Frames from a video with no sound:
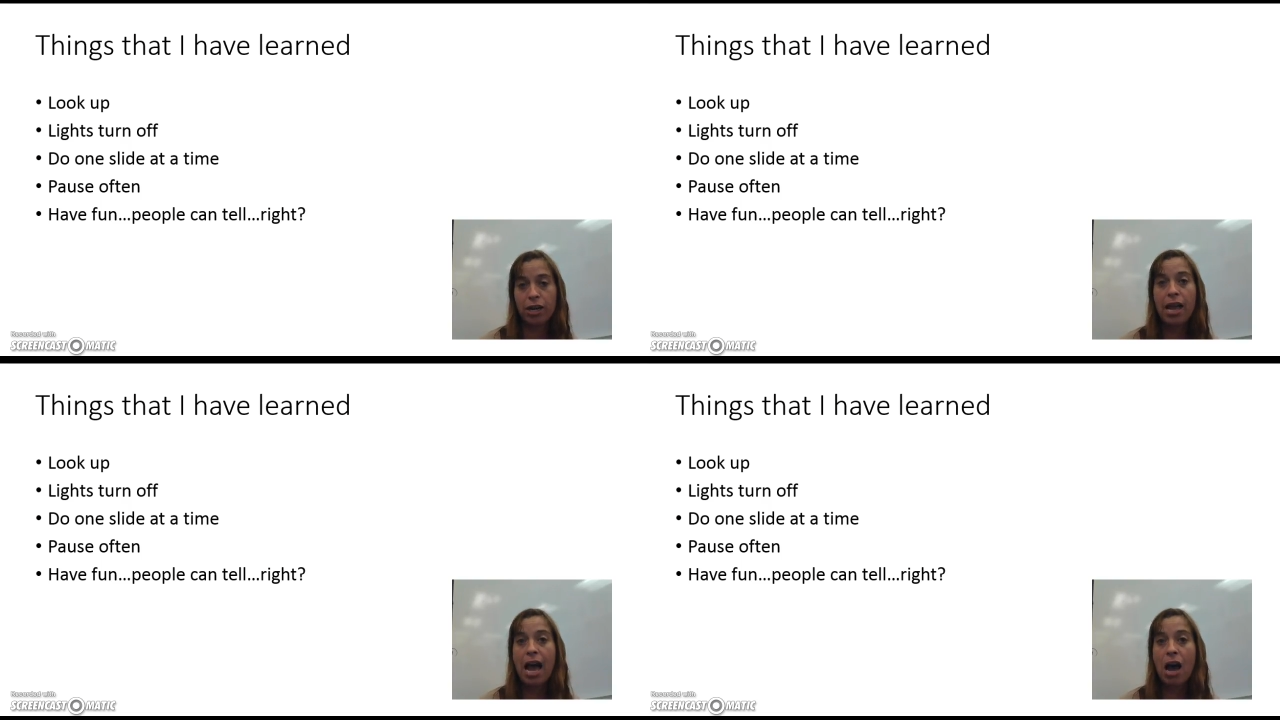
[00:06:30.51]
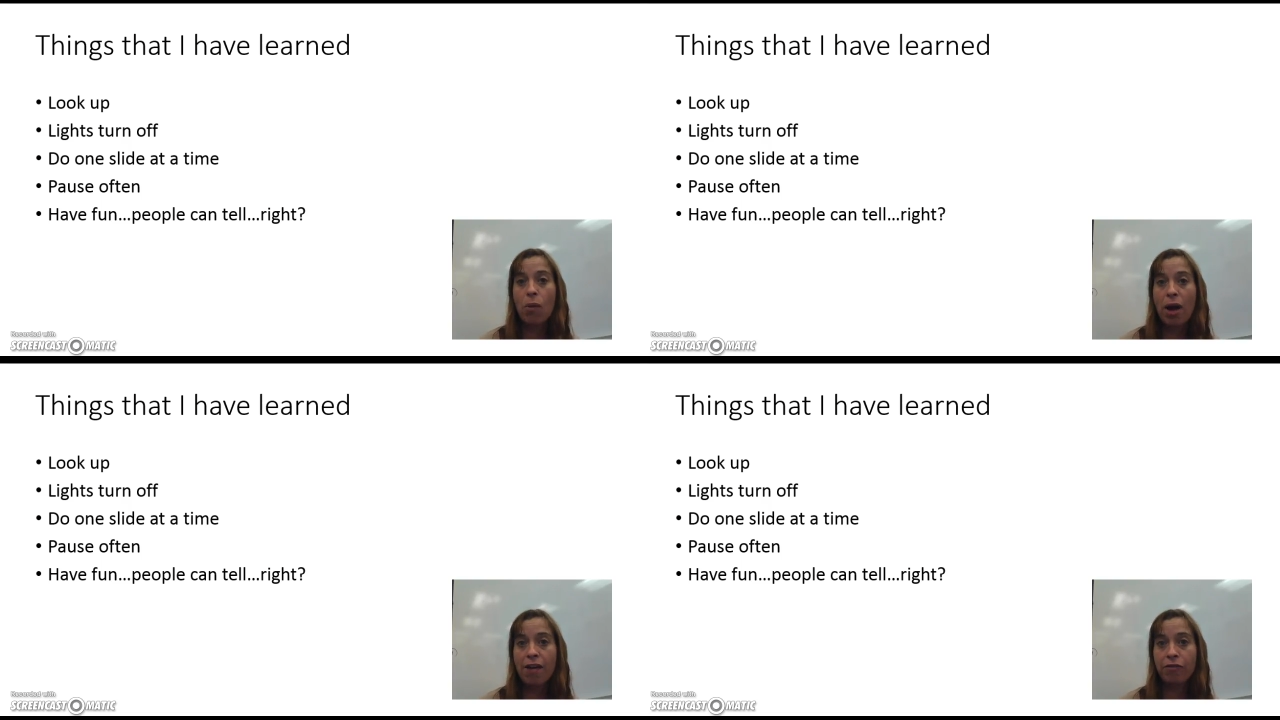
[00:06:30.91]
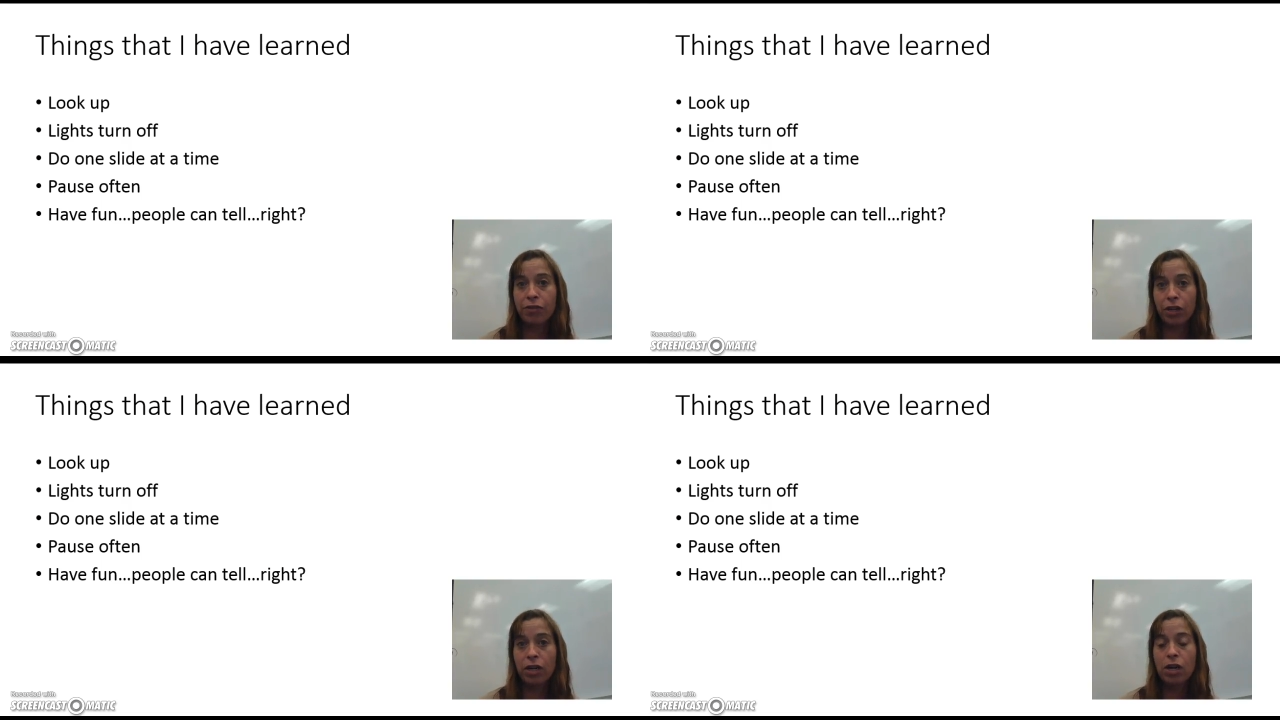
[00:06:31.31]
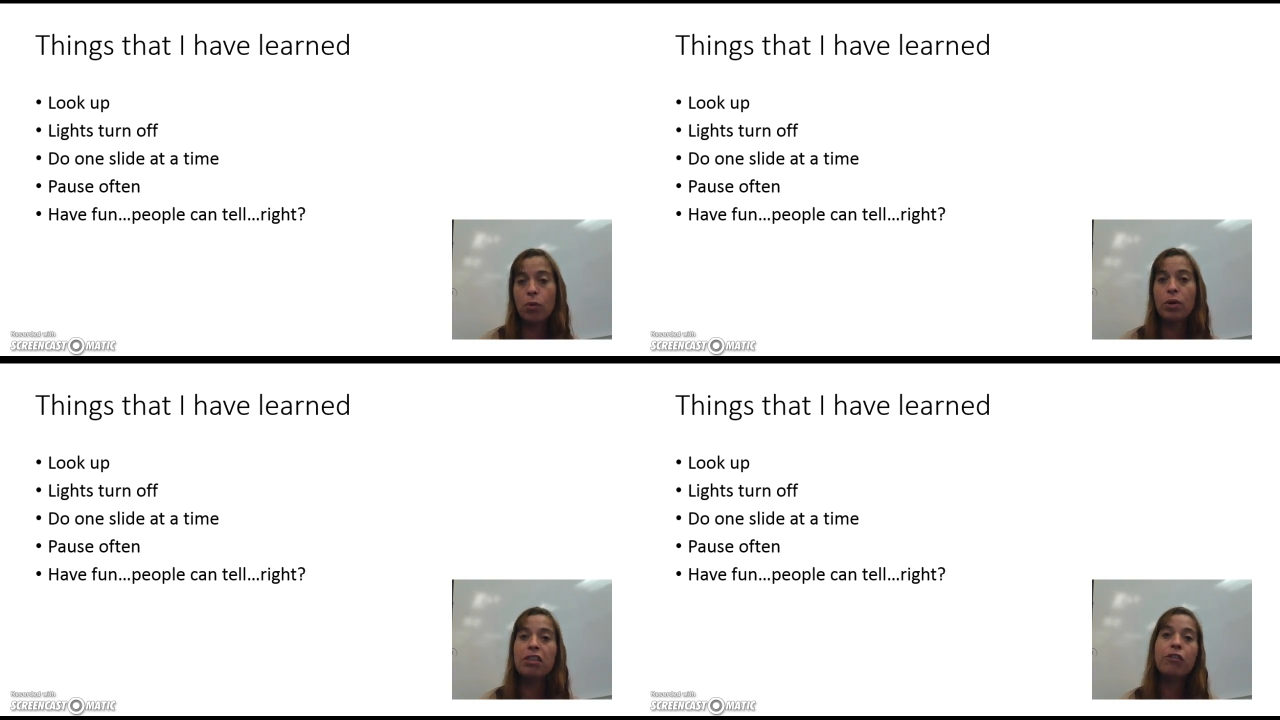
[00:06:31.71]
However,
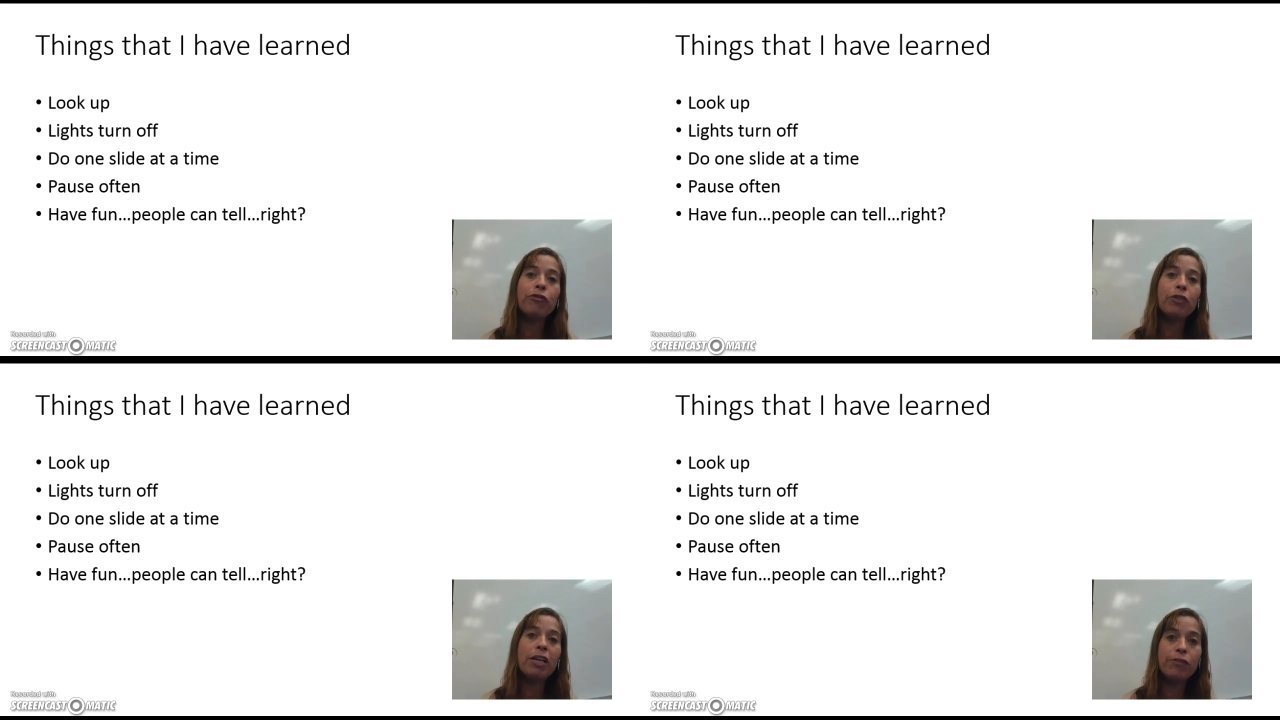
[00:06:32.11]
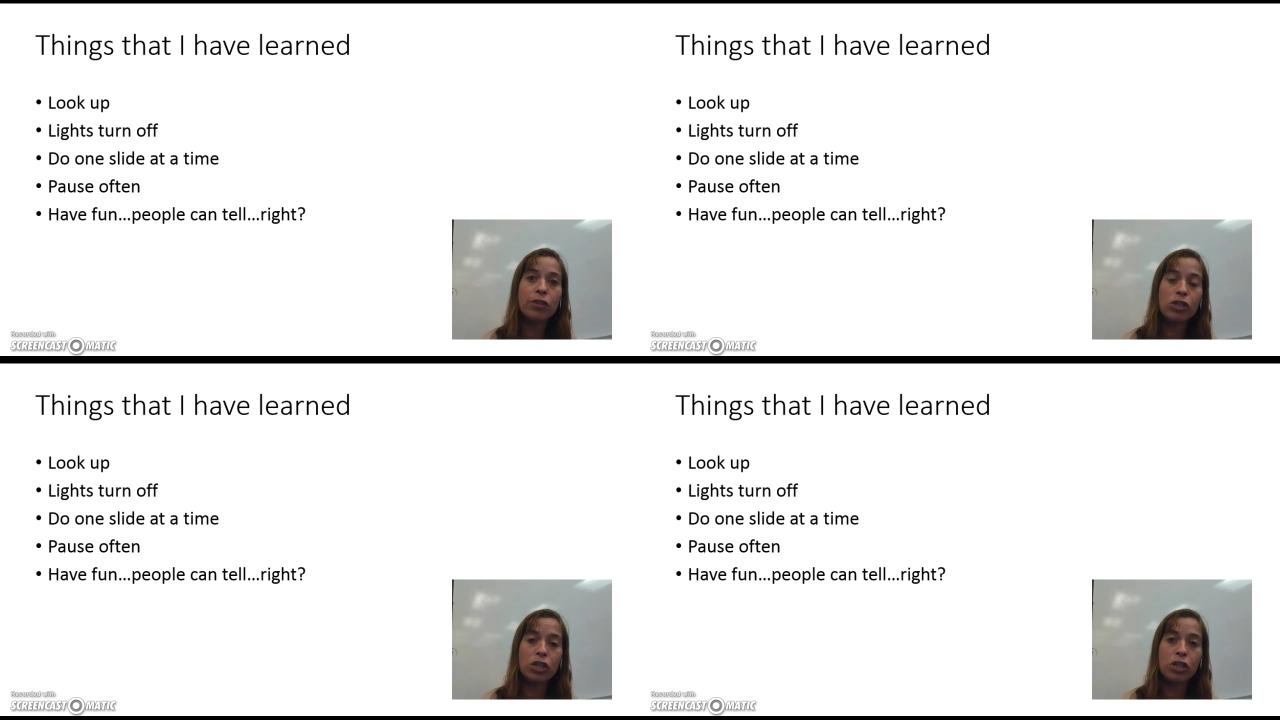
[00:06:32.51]
with the free version,